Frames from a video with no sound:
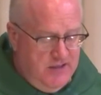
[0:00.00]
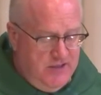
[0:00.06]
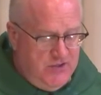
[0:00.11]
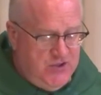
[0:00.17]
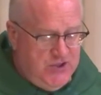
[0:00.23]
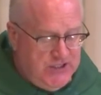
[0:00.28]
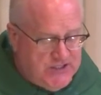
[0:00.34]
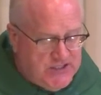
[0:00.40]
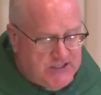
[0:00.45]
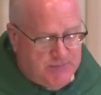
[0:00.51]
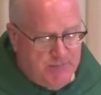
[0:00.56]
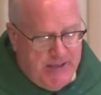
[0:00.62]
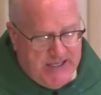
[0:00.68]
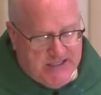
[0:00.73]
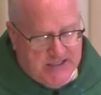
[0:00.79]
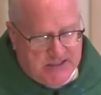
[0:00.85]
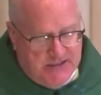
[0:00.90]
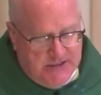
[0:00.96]
Jesus
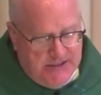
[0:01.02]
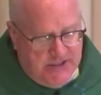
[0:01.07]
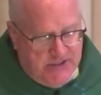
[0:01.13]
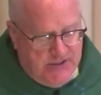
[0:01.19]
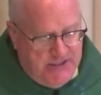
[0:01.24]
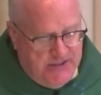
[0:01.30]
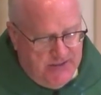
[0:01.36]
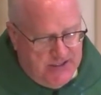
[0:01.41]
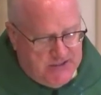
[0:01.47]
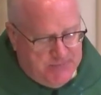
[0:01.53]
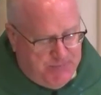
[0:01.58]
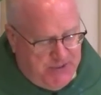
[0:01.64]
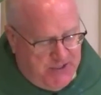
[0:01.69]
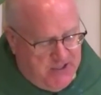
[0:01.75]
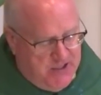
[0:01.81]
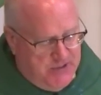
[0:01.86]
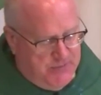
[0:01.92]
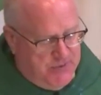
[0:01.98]
makes clear in this
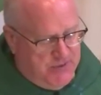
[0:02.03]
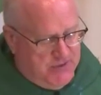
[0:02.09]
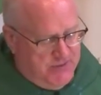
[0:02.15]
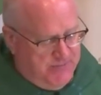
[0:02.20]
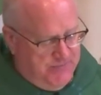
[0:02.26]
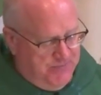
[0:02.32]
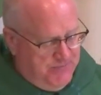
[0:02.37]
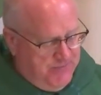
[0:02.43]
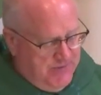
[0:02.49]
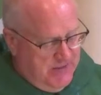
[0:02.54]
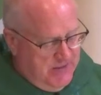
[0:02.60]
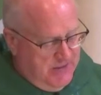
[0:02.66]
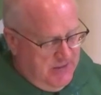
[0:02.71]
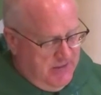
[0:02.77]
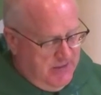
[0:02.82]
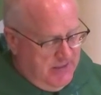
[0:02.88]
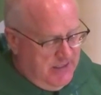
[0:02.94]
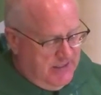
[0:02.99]
parable
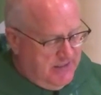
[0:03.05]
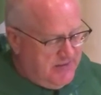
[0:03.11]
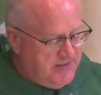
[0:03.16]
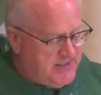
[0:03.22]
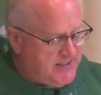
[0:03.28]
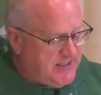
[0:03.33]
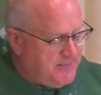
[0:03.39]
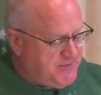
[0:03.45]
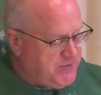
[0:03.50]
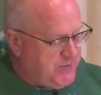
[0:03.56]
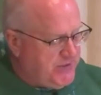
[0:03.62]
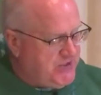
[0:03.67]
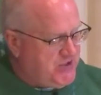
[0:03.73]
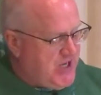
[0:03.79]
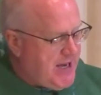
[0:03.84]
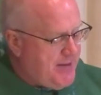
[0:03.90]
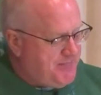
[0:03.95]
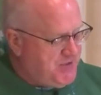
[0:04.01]
and in the subsequent
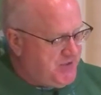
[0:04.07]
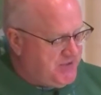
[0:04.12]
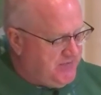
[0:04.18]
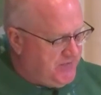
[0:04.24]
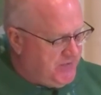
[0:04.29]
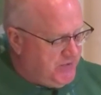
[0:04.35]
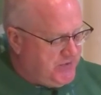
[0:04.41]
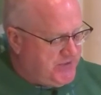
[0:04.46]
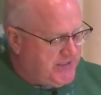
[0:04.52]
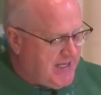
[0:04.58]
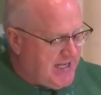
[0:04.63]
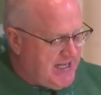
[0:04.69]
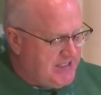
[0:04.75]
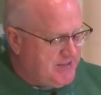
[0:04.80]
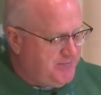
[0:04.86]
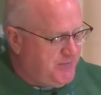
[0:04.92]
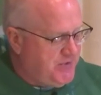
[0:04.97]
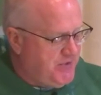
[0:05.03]
chapters of Luke's
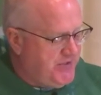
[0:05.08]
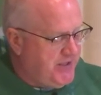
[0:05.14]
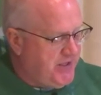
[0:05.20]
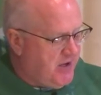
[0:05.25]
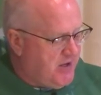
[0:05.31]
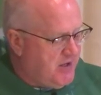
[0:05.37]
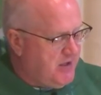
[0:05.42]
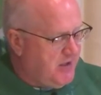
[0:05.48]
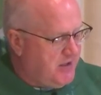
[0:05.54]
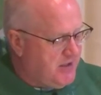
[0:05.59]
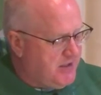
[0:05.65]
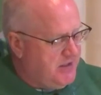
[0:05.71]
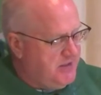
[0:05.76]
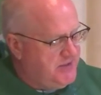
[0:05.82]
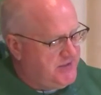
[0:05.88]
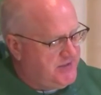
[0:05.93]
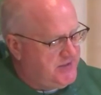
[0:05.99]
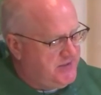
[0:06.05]
gospel that our
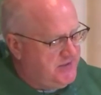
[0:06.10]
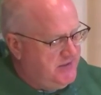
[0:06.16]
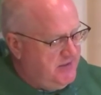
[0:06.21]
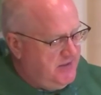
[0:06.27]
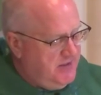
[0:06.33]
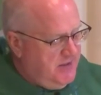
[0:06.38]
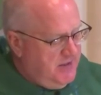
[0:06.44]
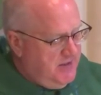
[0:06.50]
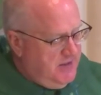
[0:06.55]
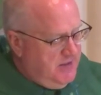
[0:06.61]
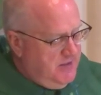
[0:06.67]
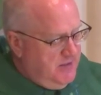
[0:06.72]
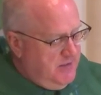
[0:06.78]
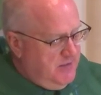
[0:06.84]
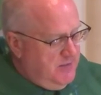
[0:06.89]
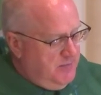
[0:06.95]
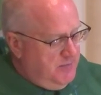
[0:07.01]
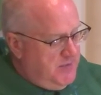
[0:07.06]
hearts
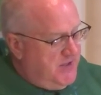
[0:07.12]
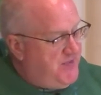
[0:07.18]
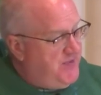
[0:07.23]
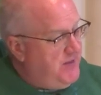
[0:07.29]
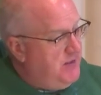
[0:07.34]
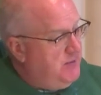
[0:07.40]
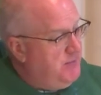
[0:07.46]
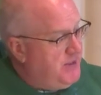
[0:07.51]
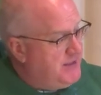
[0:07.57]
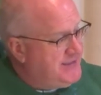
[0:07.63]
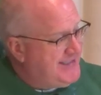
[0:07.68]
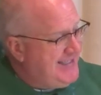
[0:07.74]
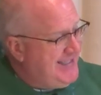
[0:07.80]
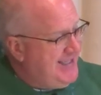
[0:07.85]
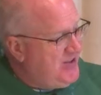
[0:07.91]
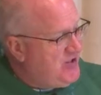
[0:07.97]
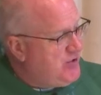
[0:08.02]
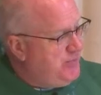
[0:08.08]
must
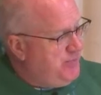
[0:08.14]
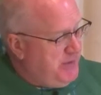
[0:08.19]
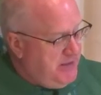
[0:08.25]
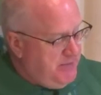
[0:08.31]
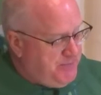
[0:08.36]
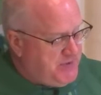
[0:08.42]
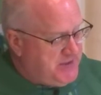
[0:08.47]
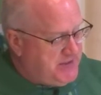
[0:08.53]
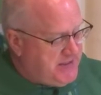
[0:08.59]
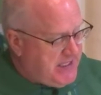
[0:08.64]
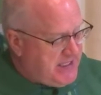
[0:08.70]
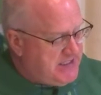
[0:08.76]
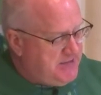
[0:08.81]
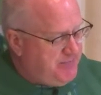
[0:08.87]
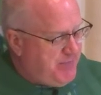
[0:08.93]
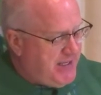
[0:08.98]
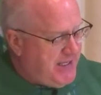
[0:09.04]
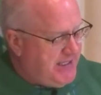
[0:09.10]
either be
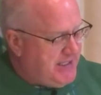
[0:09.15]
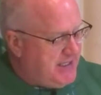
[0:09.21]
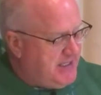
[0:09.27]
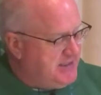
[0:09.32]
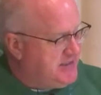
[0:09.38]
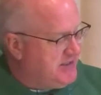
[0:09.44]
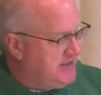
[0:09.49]
possessed by God's